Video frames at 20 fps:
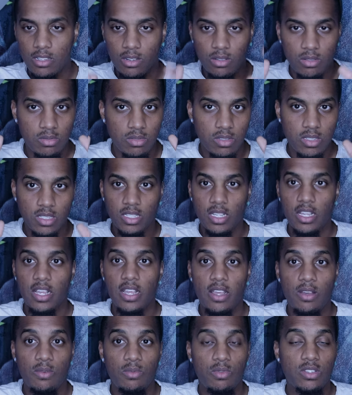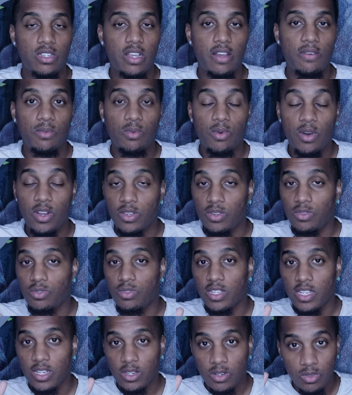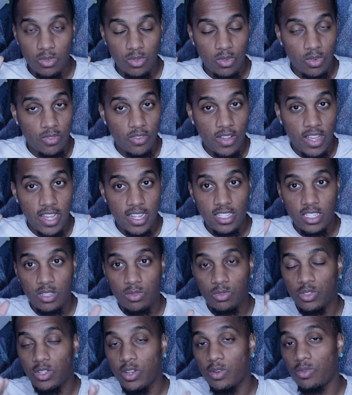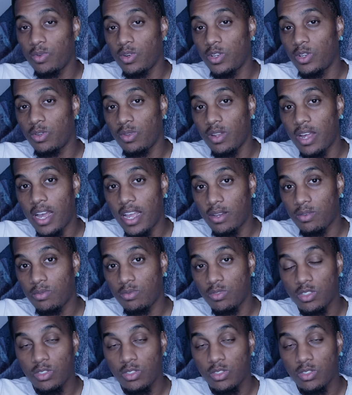So whichever one you tickle your fancy, whichever one you like,